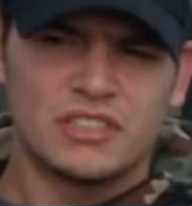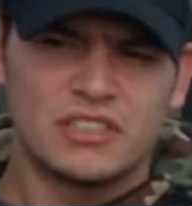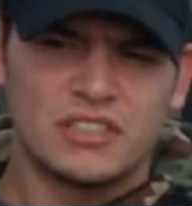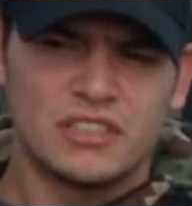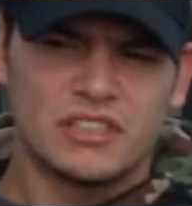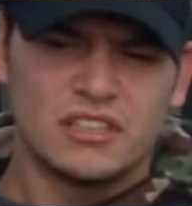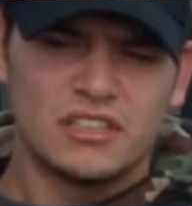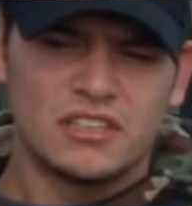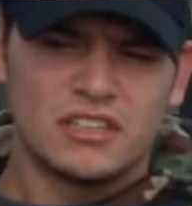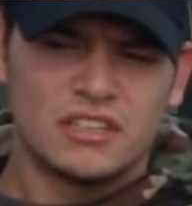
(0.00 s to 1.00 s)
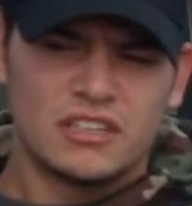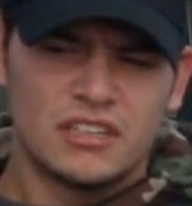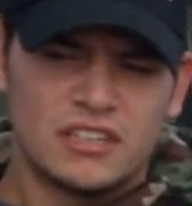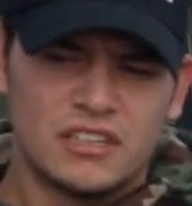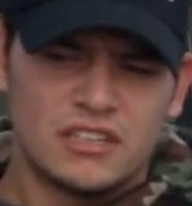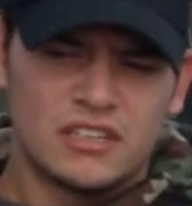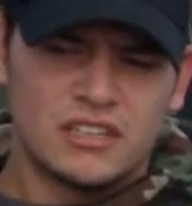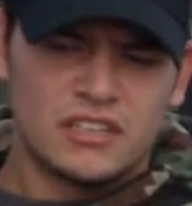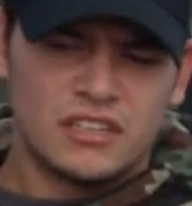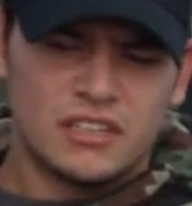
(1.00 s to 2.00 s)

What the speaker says: [no speech]